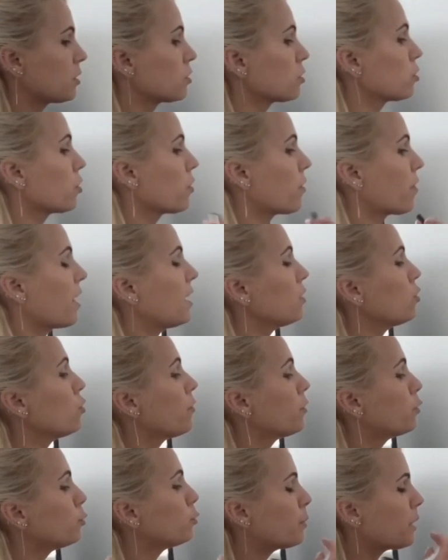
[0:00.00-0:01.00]
So then you
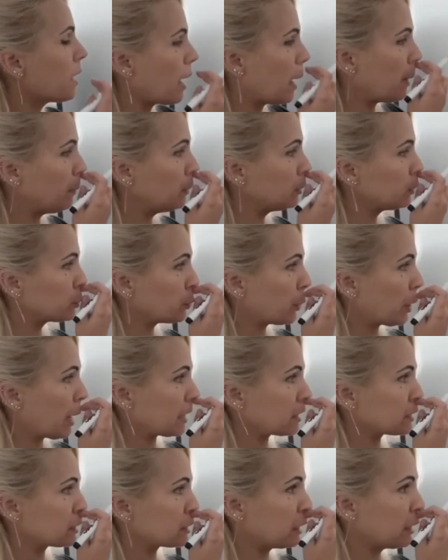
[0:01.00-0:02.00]
will be able to
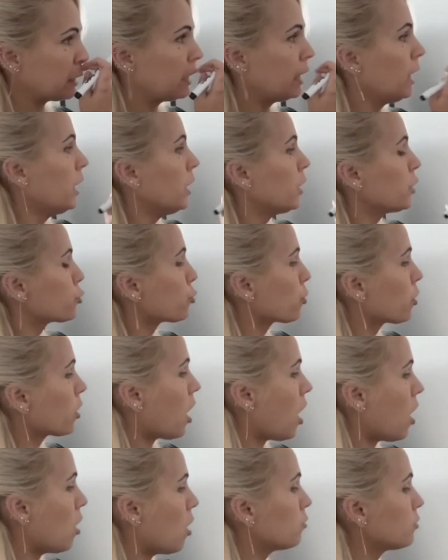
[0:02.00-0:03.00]
actually to
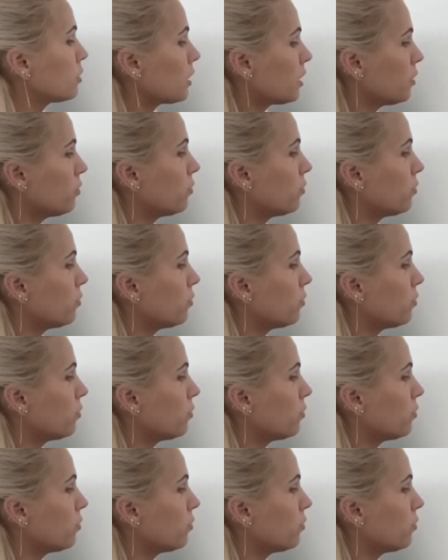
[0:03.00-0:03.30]
count and